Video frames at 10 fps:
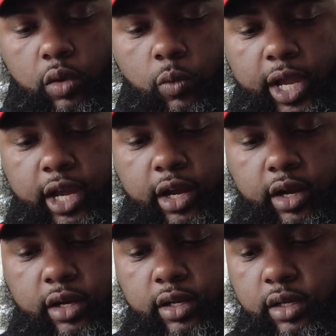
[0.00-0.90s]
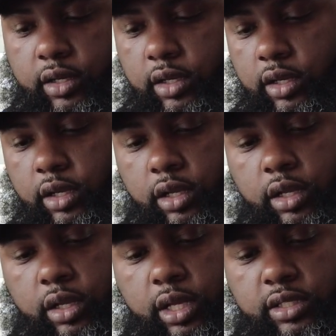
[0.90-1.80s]
where
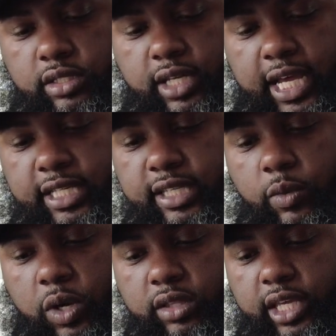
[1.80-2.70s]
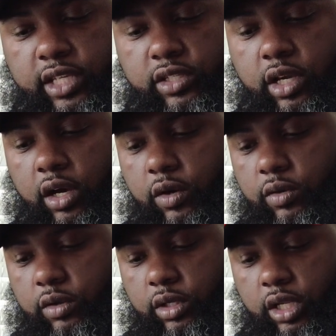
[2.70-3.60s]
things
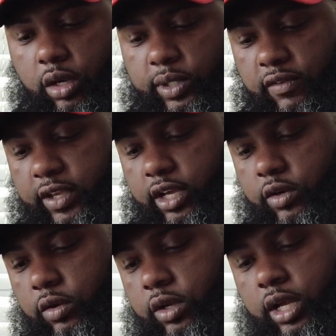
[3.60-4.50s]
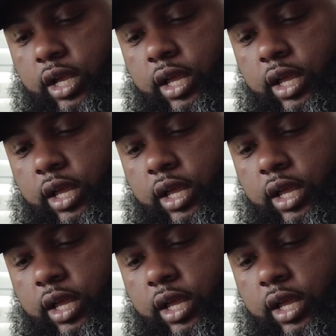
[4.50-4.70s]
go, with the vehicle.